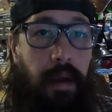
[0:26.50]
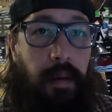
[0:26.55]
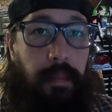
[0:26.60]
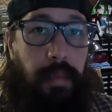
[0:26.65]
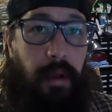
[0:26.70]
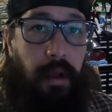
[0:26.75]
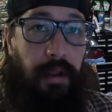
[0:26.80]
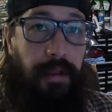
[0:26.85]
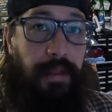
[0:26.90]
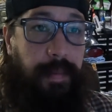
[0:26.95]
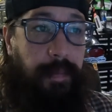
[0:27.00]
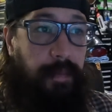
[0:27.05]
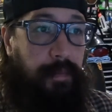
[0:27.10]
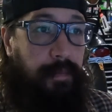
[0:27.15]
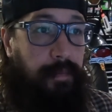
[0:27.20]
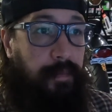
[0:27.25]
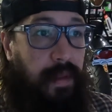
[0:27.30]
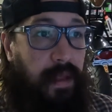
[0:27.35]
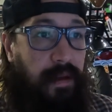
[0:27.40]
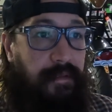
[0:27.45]
Both
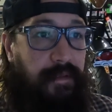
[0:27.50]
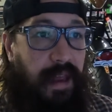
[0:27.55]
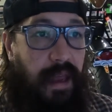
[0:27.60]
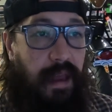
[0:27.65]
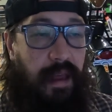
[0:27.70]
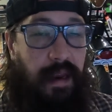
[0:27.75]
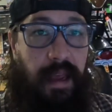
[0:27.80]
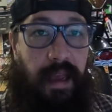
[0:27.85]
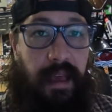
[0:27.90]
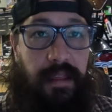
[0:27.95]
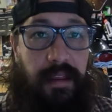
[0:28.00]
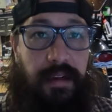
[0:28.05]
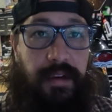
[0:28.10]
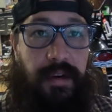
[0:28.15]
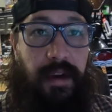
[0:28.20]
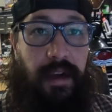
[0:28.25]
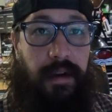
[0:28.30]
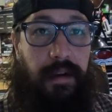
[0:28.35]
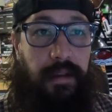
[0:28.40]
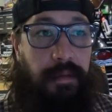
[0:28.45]
the van and the
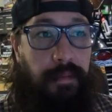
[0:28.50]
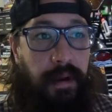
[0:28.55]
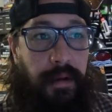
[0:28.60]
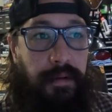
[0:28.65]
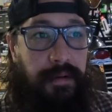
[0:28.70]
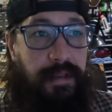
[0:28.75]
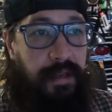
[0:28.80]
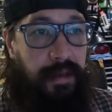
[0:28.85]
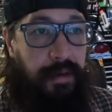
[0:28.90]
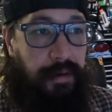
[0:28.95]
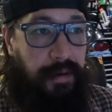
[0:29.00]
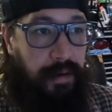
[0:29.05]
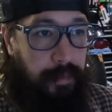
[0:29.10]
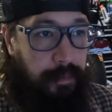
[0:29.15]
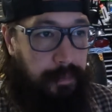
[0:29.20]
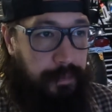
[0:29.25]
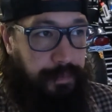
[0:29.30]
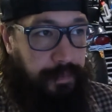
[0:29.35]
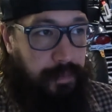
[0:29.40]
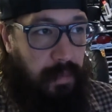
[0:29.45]
truck are 302s.
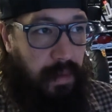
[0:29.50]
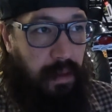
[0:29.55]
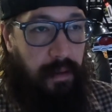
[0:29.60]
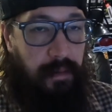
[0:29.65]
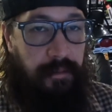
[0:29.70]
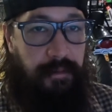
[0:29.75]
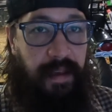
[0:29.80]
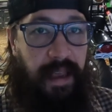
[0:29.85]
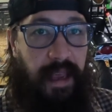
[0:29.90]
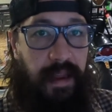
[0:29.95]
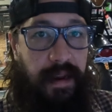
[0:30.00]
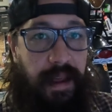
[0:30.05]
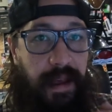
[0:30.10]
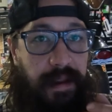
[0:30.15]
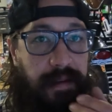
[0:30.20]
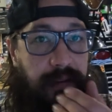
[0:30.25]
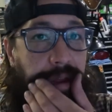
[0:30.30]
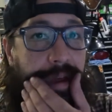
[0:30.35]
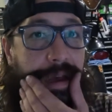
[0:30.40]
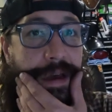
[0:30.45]
The van
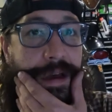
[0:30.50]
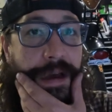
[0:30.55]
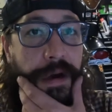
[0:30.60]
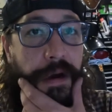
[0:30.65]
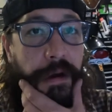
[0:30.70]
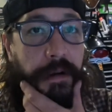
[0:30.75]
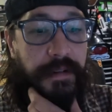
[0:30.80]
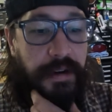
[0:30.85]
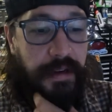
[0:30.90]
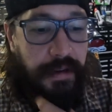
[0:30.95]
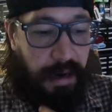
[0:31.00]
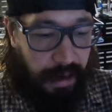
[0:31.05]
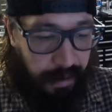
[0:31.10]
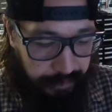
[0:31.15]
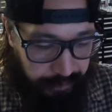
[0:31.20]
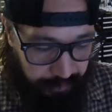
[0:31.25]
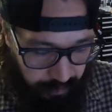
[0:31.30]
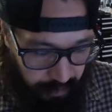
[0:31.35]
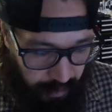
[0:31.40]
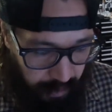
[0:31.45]
has a
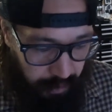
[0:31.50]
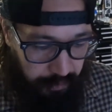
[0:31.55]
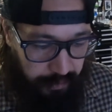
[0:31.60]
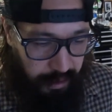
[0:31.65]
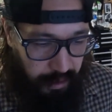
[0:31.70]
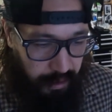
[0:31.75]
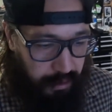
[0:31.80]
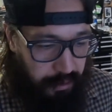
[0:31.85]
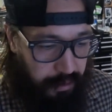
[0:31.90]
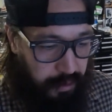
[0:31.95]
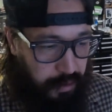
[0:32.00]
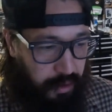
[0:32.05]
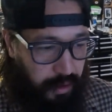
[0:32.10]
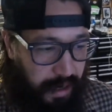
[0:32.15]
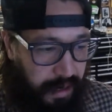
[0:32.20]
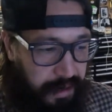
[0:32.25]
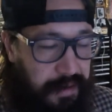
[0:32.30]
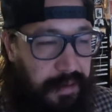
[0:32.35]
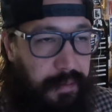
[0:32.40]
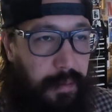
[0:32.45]
Overdrive AOD
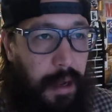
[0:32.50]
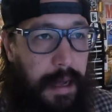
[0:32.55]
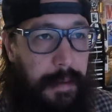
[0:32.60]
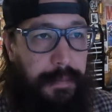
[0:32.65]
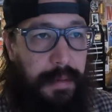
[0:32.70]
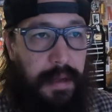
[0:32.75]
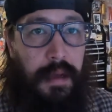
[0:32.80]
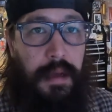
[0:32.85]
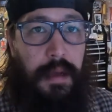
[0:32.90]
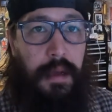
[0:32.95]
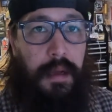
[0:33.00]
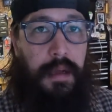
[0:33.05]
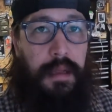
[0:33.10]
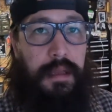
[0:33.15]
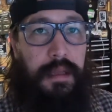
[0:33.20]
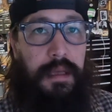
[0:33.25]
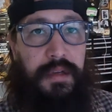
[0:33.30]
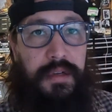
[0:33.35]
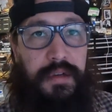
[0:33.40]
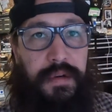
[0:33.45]
trans swap.
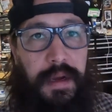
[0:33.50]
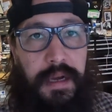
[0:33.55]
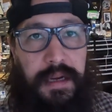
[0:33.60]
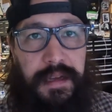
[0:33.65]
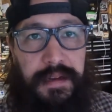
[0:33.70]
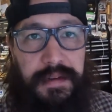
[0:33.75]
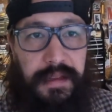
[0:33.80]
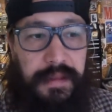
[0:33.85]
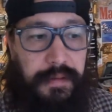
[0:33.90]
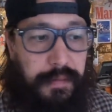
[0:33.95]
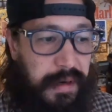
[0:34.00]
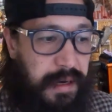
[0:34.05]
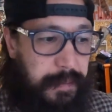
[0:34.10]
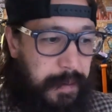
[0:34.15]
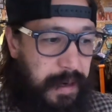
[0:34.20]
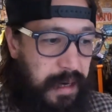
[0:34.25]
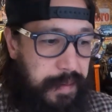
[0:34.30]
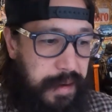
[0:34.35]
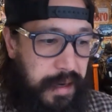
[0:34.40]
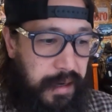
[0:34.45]
The truck is a
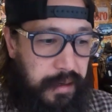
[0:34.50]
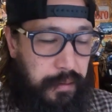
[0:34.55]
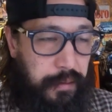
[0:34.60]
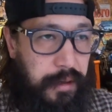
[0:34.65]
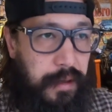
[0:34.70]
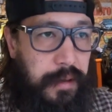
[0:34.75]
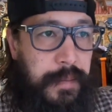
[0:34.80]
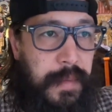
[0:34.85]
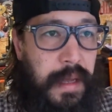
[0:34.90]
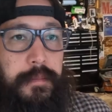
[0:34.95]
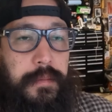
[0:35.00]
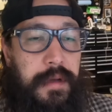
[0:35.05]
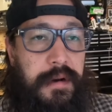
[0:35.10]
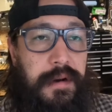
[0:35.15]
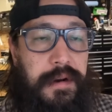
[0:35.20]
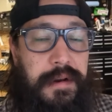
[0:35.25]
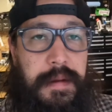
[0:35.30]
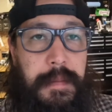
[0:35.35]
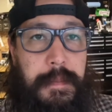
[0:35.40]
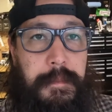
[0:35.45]
3-speed manual. There
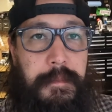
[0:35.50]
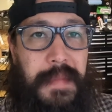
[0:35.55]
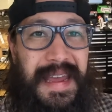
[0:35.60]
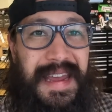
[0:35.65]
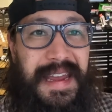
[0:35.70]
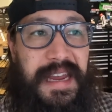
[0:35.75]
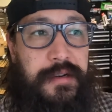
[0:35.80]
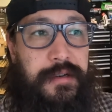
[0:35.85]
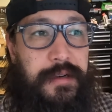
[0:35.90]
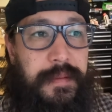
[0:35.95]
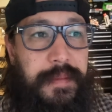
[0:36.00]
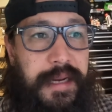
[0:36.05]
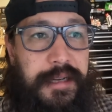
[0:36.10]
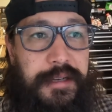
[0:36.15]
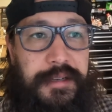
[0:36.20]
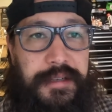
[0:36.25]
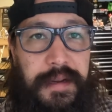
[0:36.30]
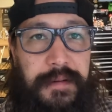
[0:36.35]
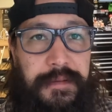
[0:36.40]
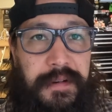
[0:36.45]
are some major
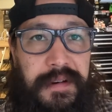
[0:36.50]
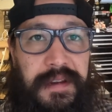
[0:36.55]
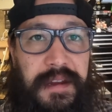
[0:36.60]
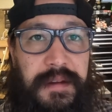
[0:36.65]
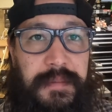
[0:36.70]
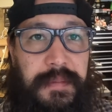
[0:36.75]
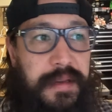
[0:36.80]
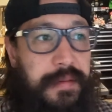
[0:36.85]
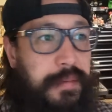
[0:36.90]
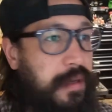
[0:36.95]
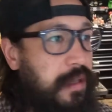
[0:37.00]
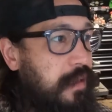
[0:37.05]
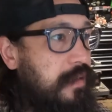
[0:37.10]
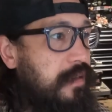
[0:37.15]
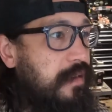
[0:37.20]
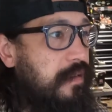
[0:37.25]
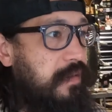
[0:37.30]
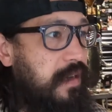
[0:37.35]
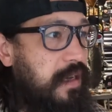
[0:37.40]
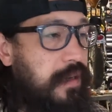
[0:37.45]
differences between the
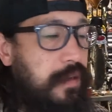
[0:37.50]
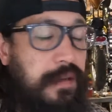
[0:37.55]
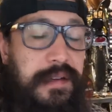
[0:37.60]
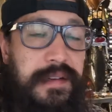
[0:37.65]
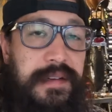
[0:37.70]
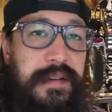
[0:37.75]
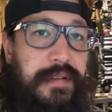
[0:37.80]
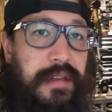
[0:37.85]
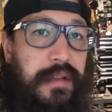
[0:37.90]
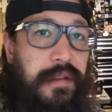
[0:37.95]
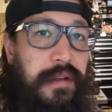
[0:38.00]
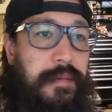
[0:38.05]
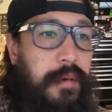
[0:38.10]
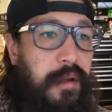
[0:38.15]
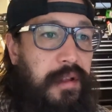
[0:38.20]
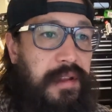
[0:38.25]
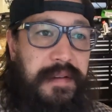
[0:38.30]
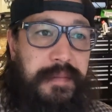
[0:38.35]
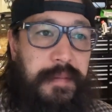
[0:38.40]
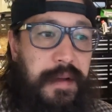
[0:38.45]
two vehicles, even though they're
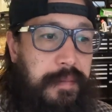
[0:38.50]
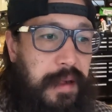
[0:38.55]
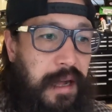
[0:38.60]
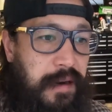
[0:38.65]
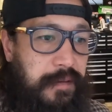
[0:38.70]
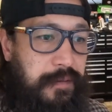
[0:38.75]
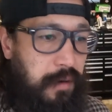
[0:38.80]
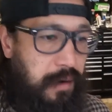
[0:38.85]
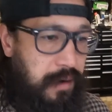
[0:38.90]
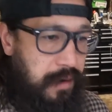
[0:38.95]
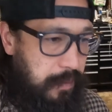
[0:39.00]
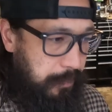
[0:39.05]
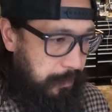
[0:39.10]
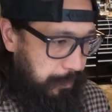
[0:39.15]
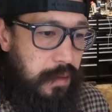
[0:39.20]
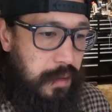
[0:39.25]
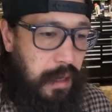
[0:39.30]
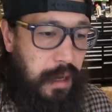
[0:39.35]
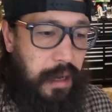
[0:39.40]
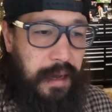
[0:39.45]
both small block Fords,
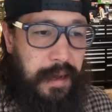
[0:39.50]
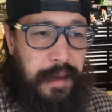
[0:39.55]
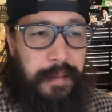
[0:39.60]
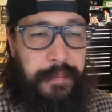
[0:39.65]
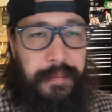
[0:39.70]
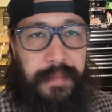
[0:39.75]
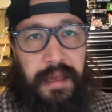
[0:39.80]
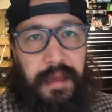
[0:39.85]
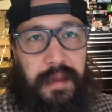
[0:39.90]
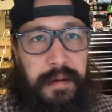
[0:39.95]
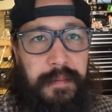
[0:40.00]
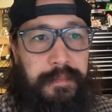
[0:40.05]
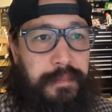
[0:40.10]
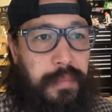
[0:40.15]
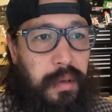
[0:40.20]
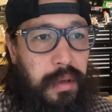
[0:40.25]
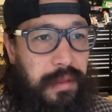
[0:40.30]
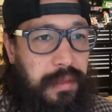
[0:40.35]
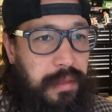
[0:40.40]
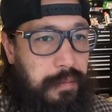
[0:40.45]
and
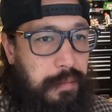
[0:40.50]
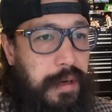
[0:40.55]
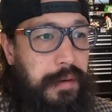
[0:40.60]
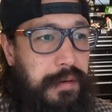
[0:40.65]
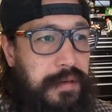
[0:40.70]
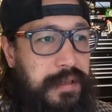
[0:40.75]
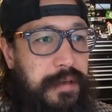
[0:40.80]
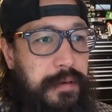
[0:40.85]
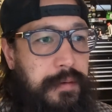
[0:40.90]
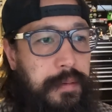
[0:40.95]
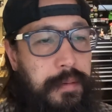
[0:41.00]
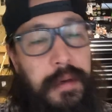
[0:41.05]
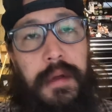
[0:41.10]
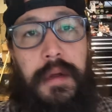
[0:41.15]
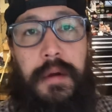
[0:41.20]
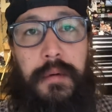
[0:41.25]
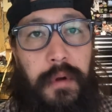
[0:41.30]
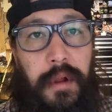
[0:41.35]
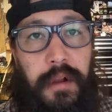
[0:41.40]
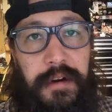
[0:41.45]
both 302
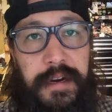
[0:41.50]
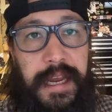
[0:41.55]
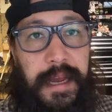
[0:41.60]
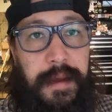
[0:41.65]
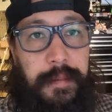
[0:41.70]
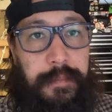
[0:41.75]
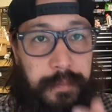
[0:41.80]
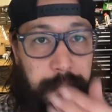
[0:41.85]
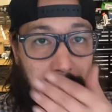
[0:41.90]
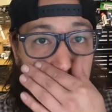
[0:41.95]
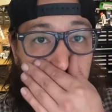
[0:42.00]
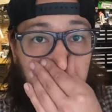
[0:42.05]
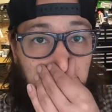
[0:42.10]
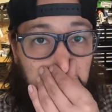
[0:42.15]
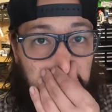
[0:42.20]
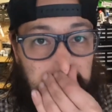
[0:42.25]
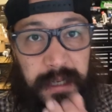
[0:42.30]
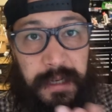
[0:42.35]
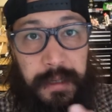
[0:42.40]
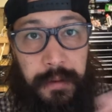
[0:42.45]
roller cam
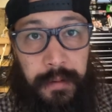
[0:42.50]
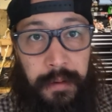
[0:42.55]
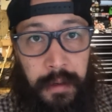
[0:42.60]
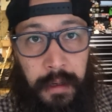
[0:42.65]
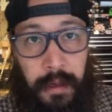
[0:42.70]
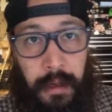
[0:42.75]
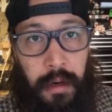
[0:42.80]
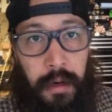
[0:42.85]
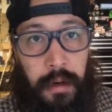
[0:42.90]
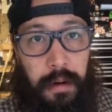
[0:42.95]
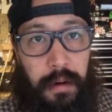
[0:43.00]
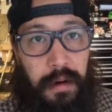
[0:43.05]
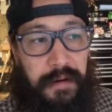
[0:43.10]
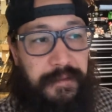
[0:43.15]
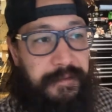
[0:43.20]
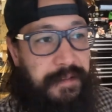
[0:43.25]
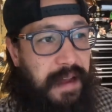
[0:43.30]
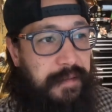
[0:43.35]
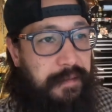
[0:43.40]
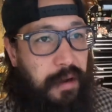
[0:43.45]
302 or
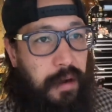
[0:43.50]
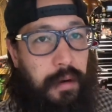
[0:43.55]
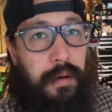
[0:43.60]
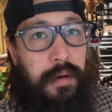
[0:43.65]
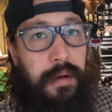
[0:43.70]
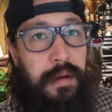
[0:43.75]
50